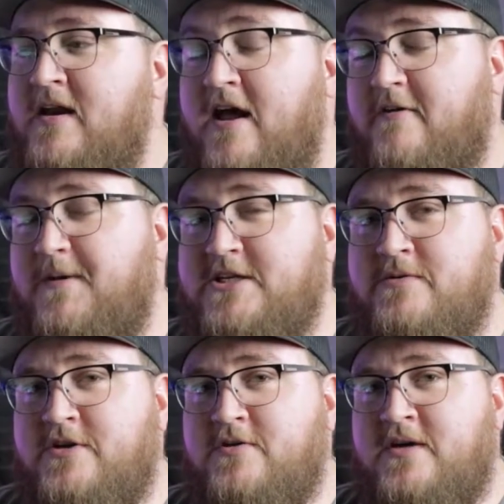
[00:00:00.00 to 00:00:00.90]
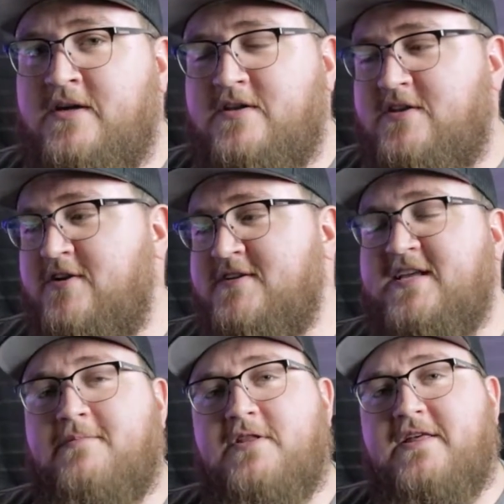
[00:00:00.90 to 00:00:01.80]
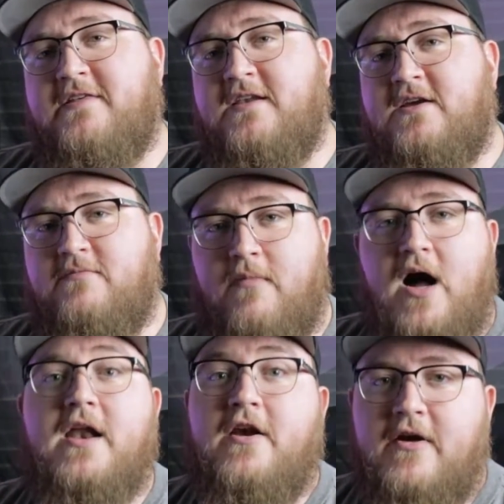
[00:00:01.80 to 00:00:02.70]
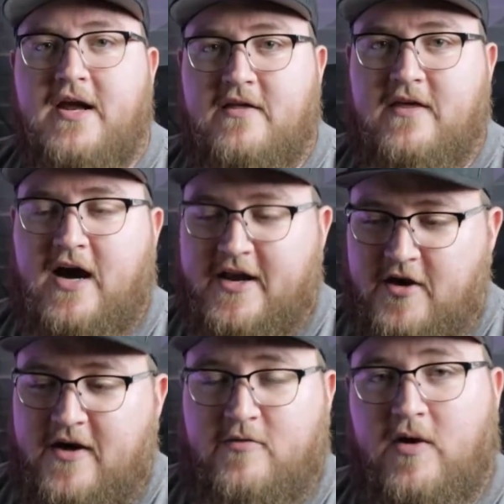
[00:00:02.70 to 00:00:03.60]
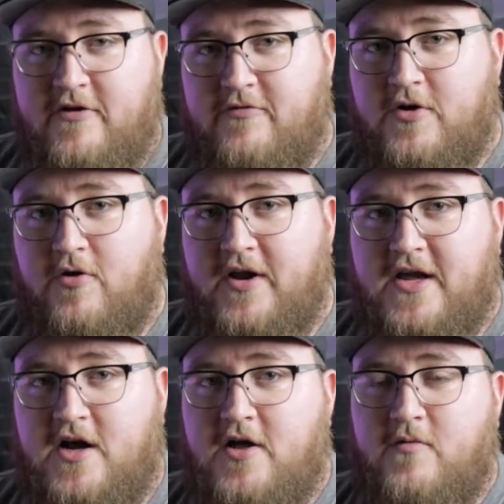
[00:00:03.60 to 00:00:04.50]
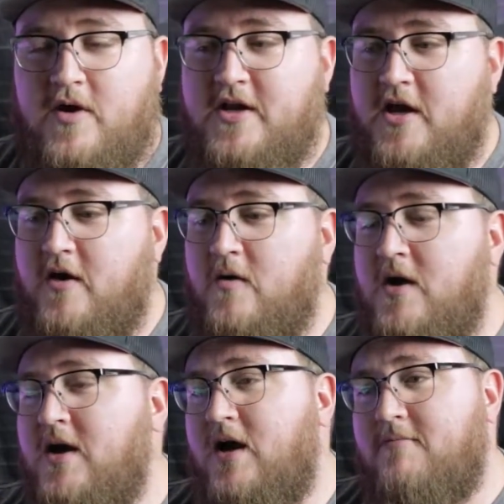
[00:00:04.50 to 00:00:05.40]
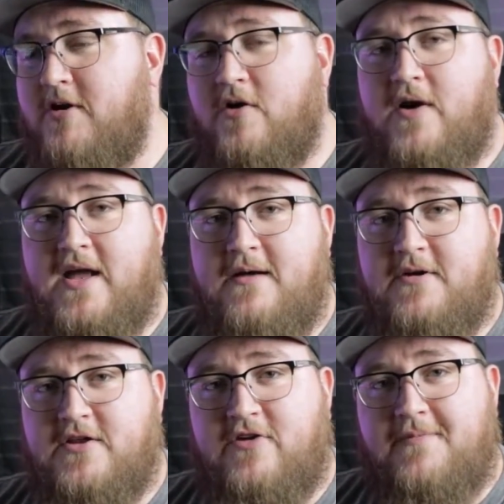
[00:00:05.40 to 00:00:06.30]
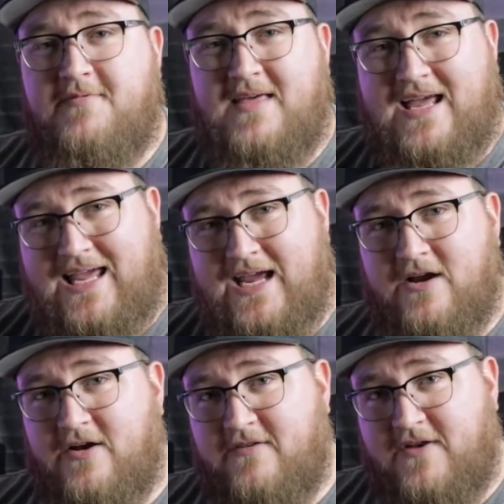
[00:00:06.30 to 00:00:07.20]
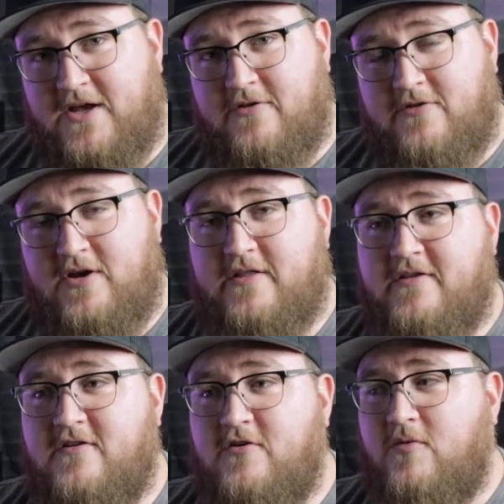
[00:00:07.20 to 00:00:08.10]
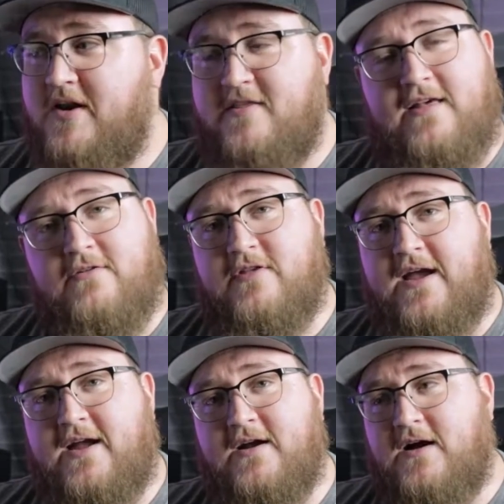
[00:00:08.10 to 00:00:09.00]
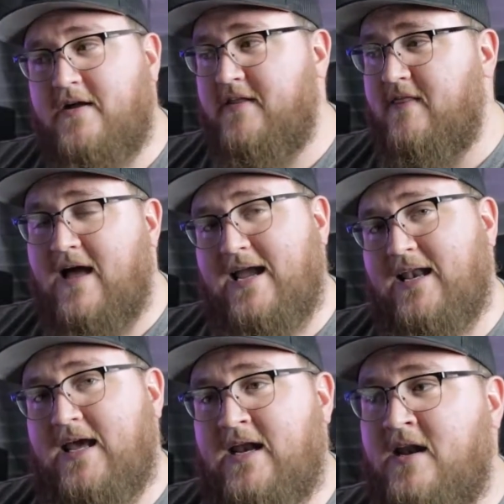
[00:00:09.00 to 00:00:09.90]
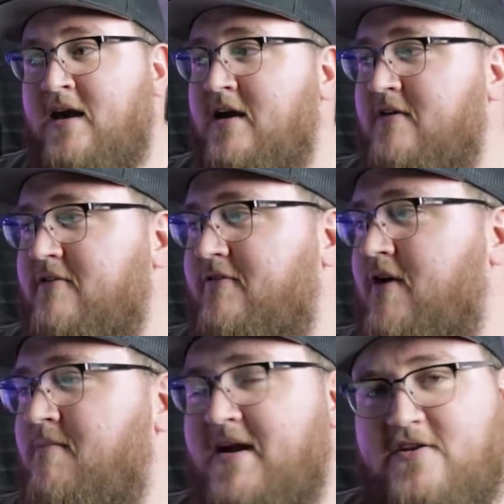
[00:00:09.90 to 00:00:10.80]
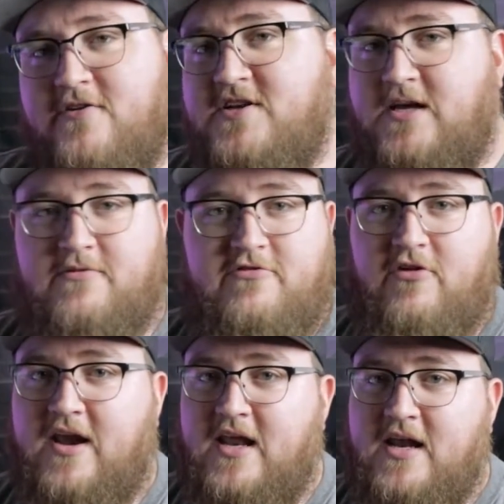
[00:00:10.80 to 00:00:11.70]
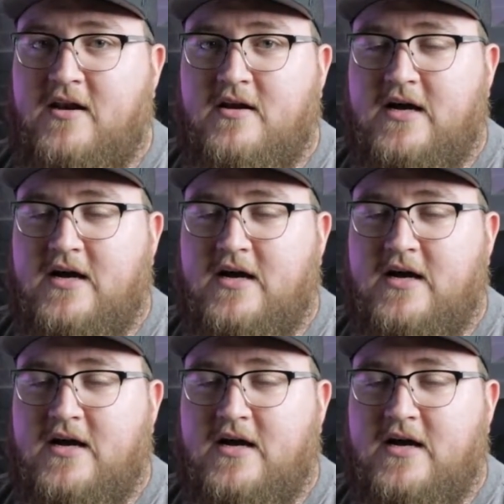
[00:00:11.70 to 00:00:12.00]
Now, especially when doing turntable listening, monitoring the audio, as well as recording it all in one go, I'm going to go ahead and I'm going to drop some of that here in the video so you can listen to what it sounds like on the line in from my turntable straight in